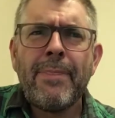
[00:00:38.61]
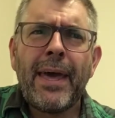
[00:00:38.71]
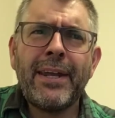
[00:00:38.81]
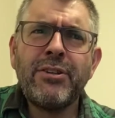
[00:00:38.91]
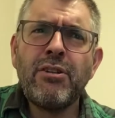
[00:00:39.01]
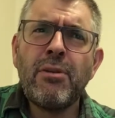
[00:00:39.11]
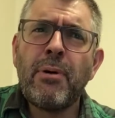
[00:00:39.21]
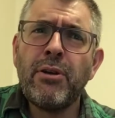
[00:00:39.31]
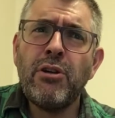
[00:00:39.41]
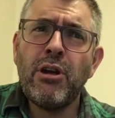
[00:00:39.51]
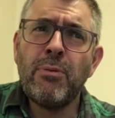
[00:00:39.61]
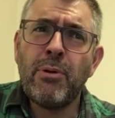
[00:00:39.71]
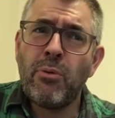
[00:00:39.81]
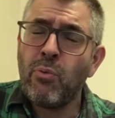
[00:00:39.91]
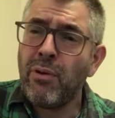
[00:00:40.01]
And I don't know about you,
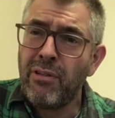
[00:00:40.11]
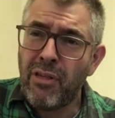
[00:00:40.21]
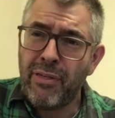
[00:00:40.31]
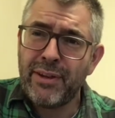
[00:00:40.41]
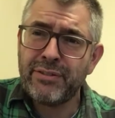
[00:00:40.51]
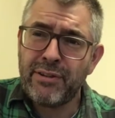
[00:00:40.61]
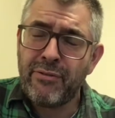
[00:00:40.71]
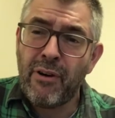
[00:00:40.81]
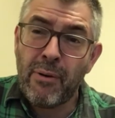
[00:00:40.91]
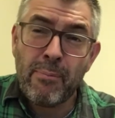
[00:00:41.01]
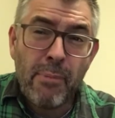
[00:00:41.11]
but one of the things I find